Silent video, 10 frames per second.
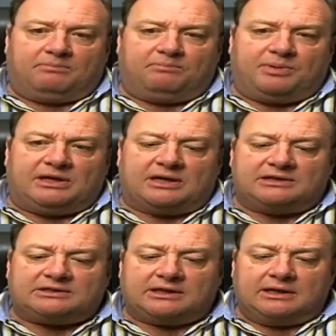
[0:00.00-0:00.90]

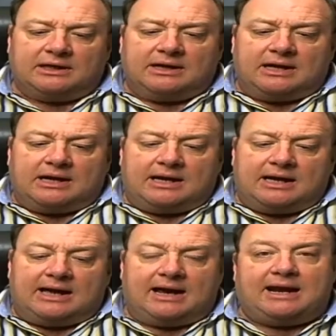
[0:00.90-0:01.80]
because
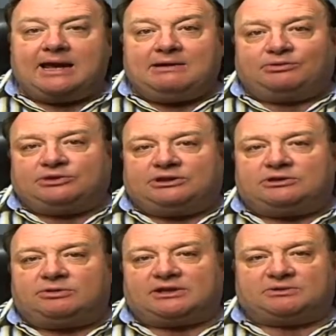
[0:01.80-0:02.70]
it enables you
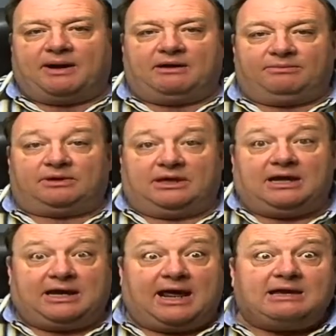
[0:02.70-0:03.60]
to experiment.
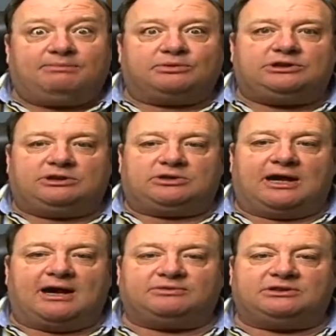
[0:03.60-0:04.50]
It enables you to
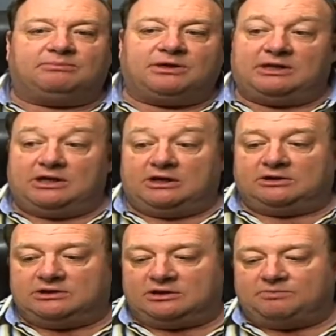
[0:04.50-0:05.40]
have somebody that you can
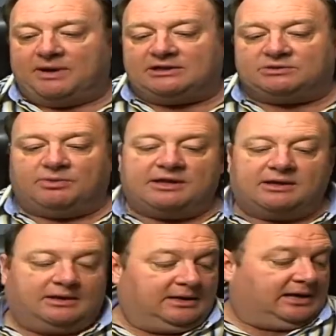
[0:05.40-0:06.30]
touch base with.
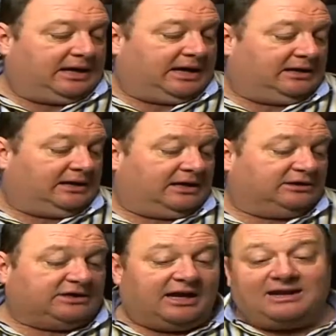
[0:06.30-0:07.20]
And
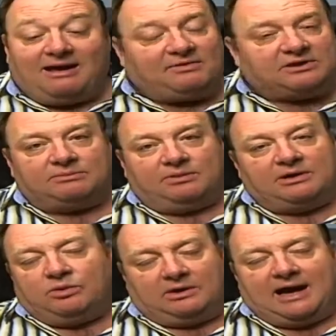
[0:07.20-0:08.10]
as inevitably
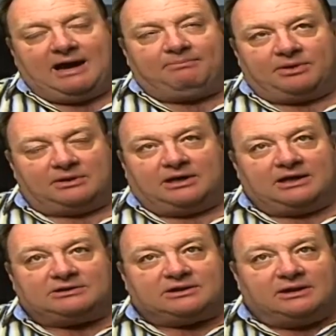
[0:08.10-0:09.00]
will happen,
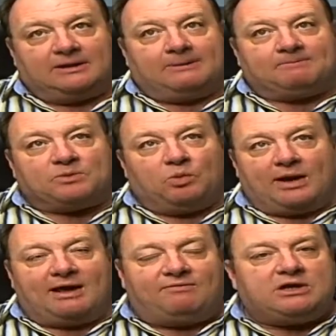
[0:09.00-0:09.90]
as
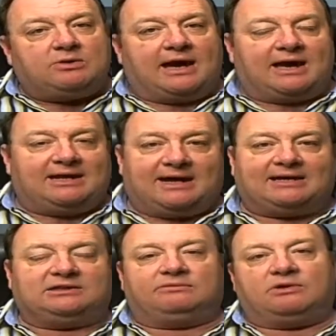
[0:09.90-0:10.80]
whenever you get a
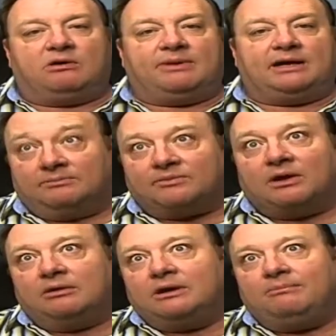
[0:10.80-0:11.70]
negative comment,
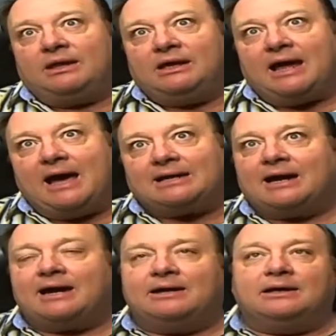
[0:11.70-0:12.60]
"Oh, you're a millionaire
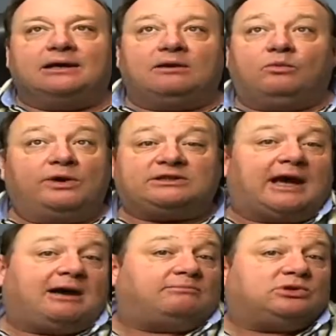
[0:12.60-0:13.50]
yet," which
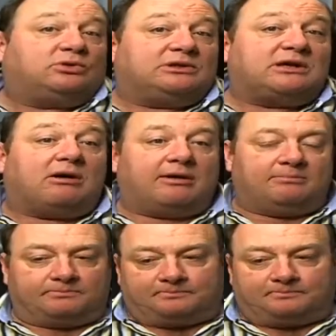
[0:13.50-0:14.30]
happens all the time,